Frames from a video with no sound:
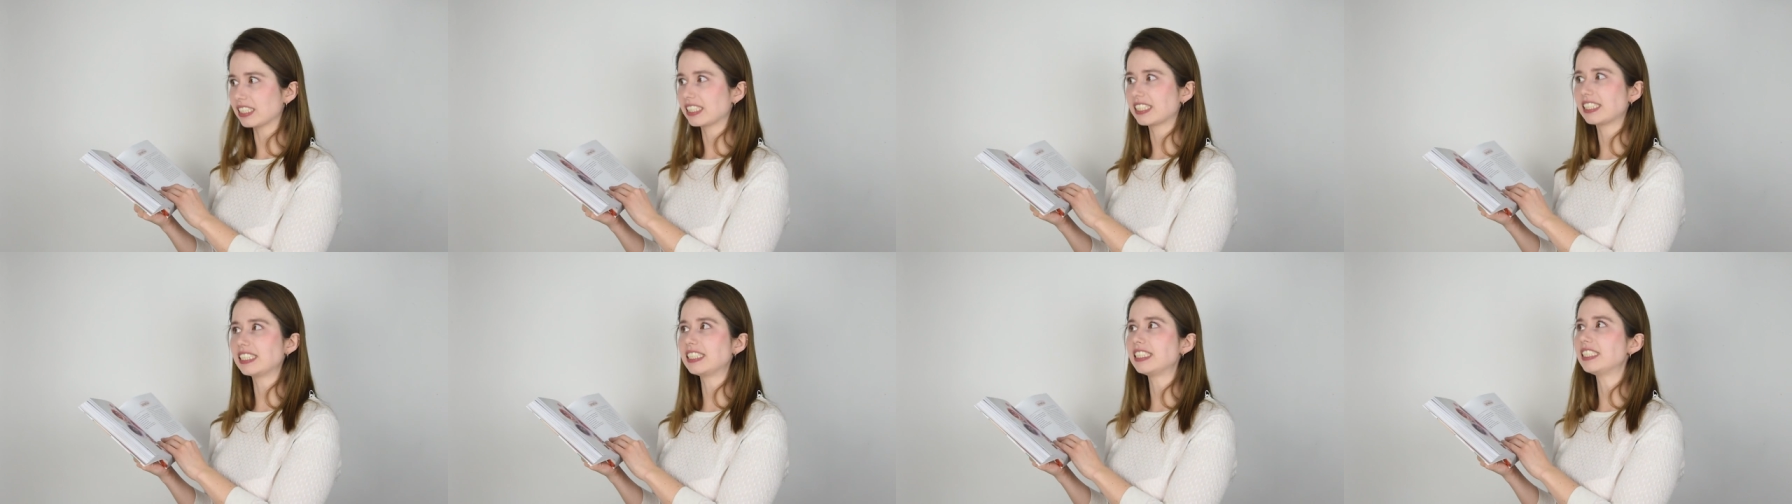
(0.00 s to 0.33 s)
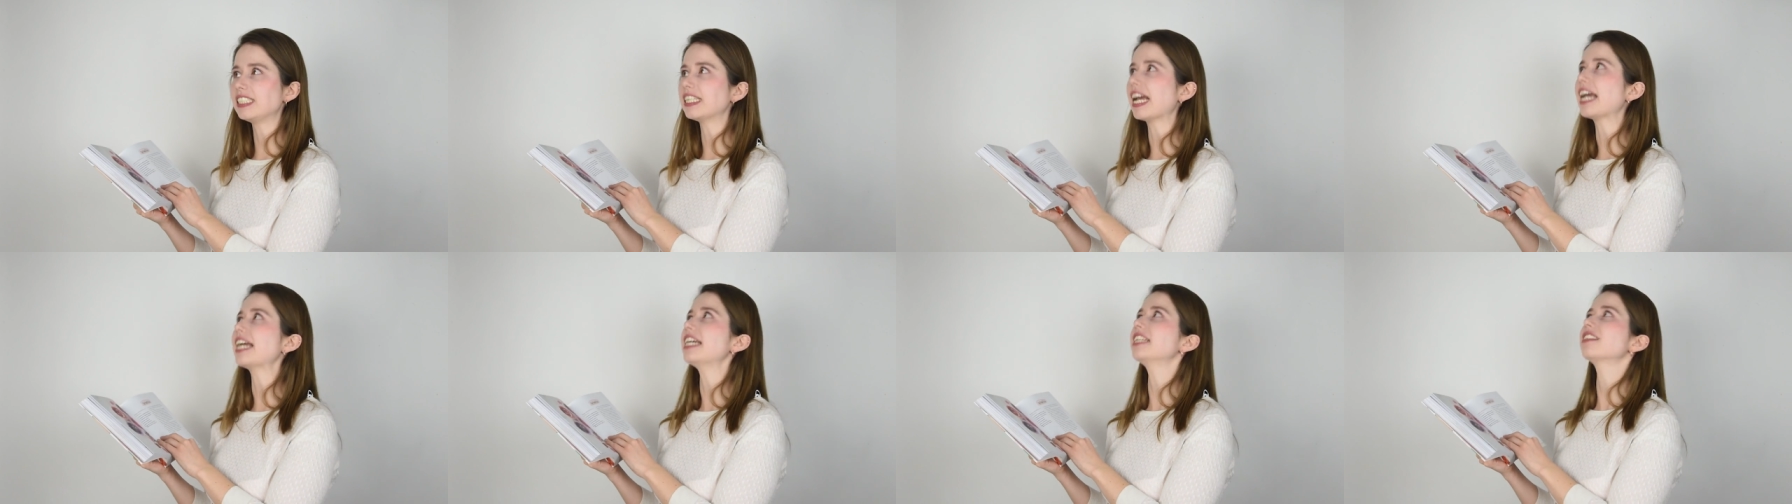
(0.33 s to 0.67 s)

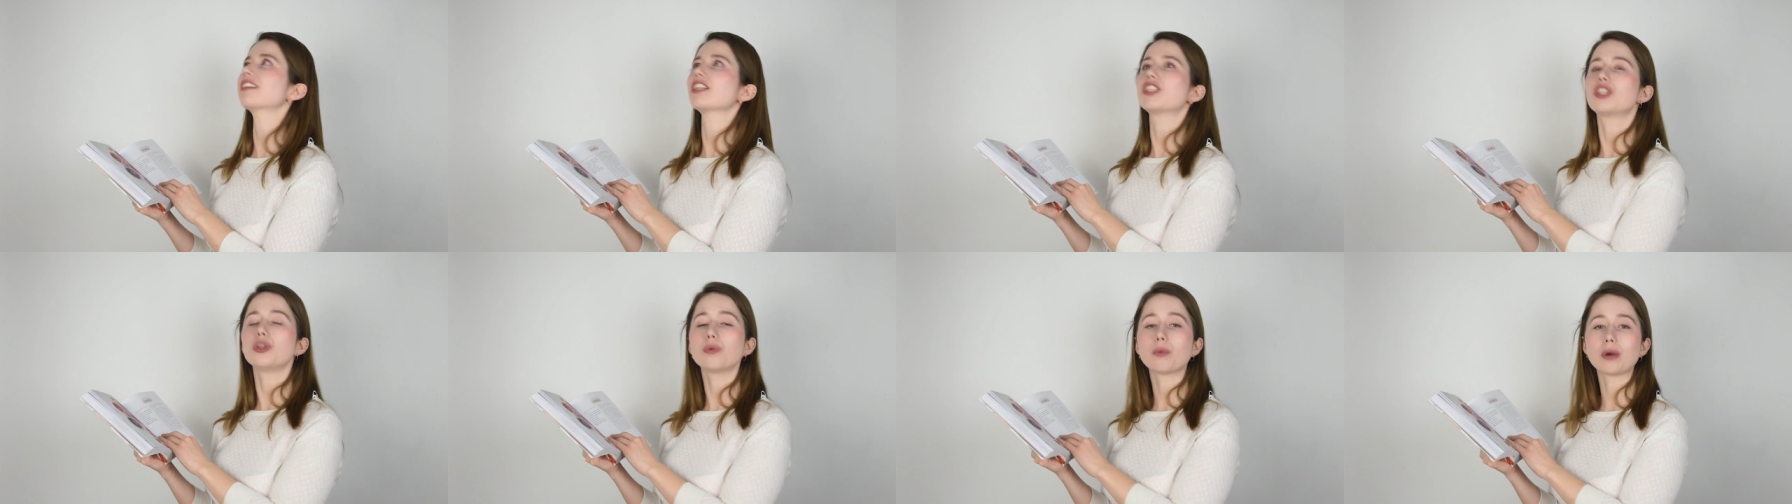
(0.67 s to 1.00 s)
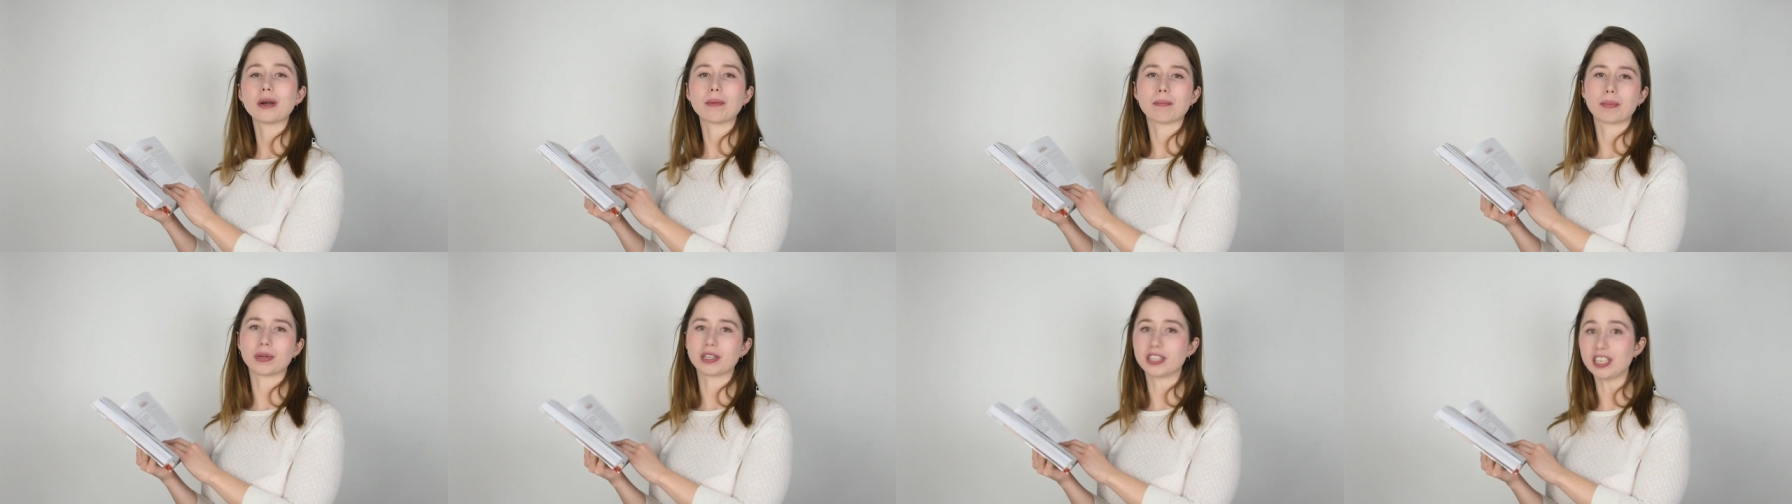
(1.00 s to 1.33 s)
stays like you
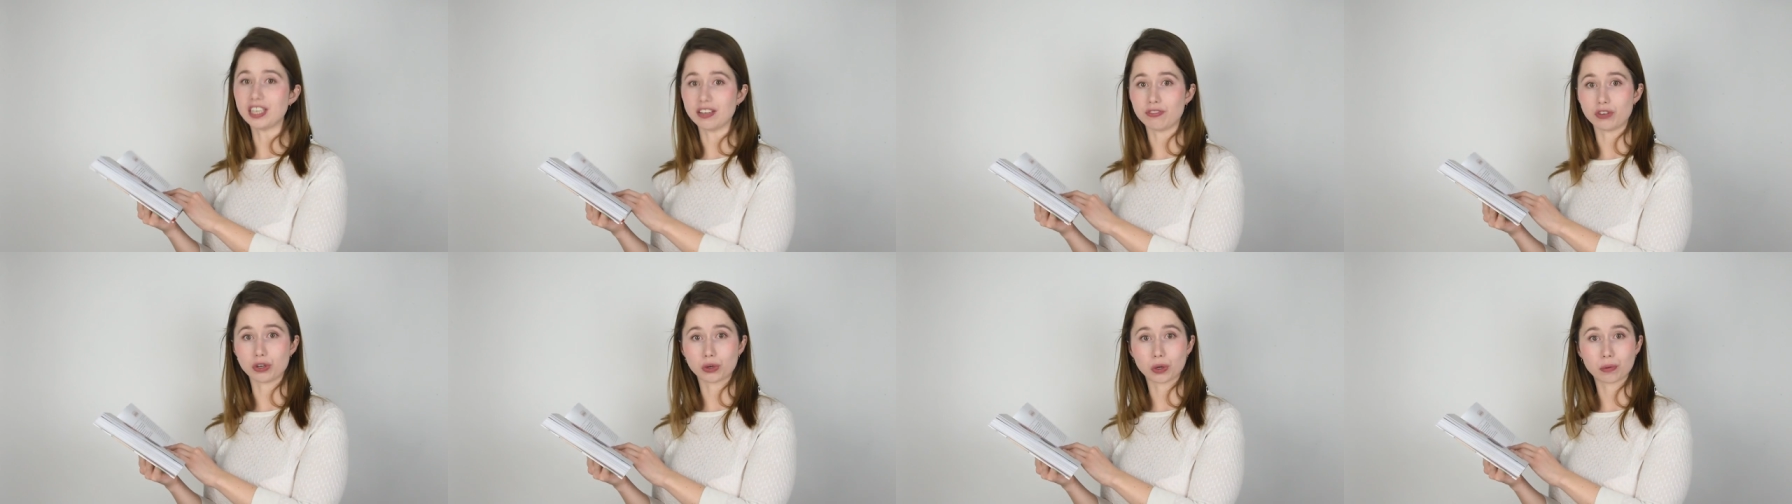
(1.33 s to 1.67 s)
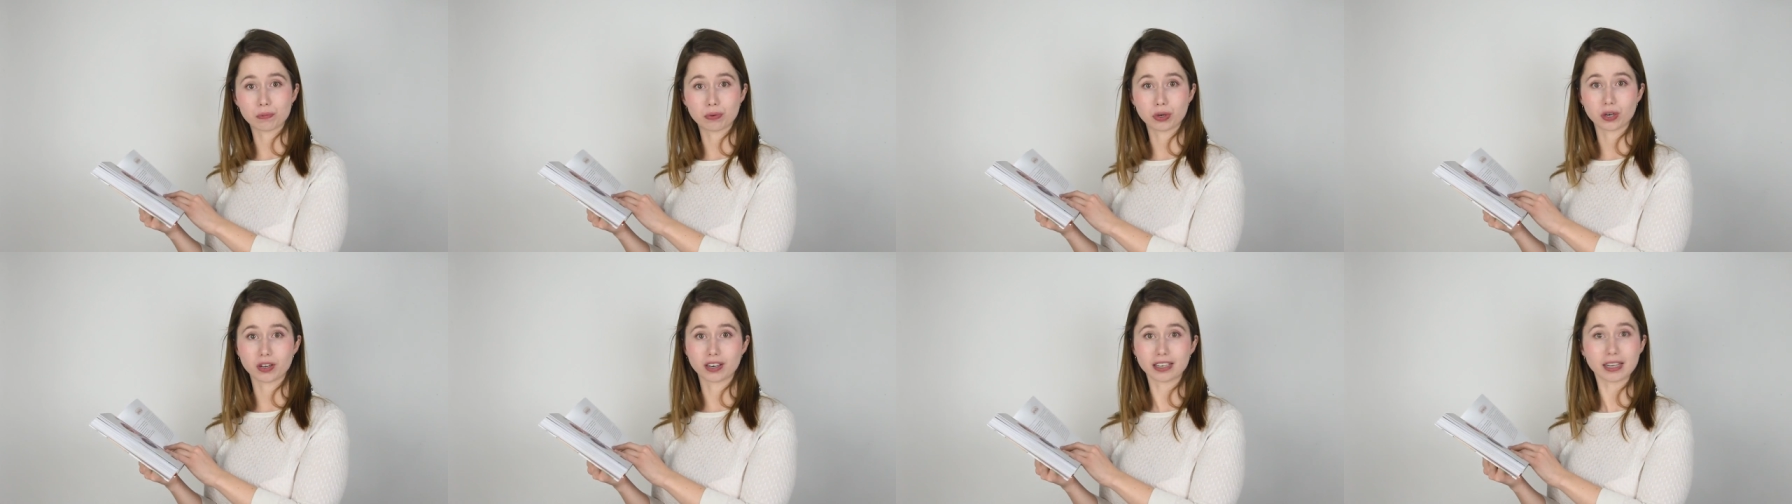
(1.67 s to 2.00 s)
wouldn't believe you can
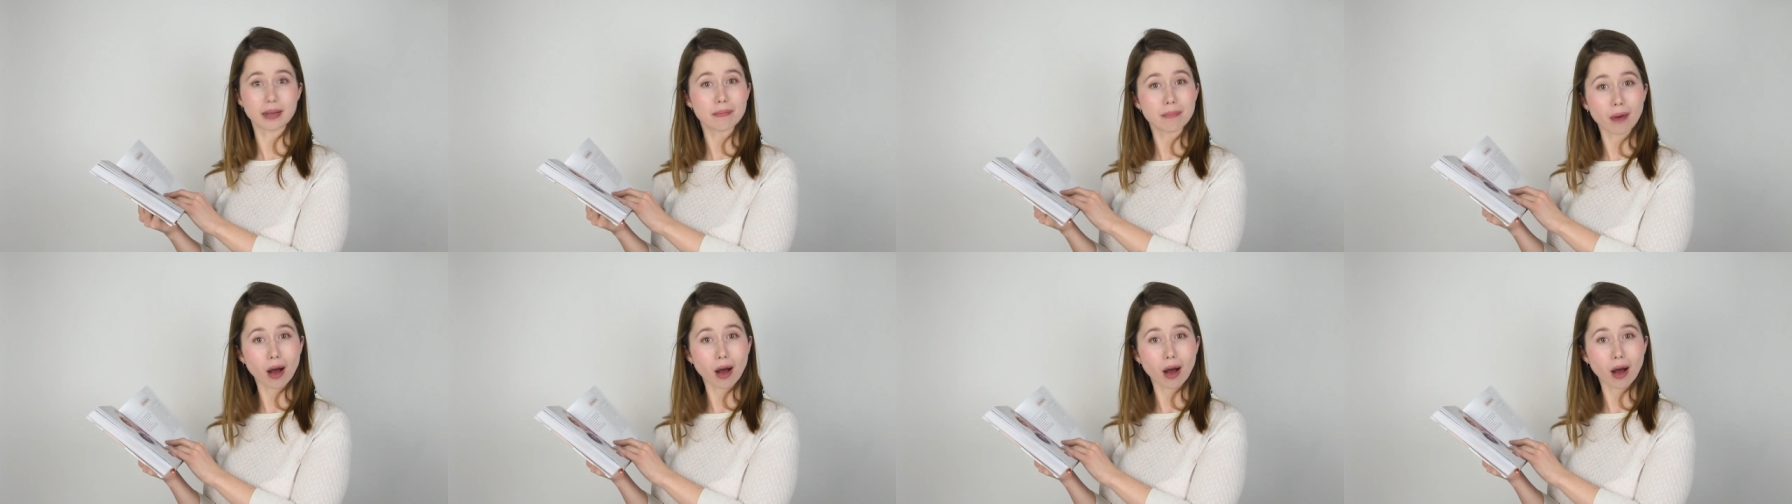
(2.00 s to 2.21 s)
put lip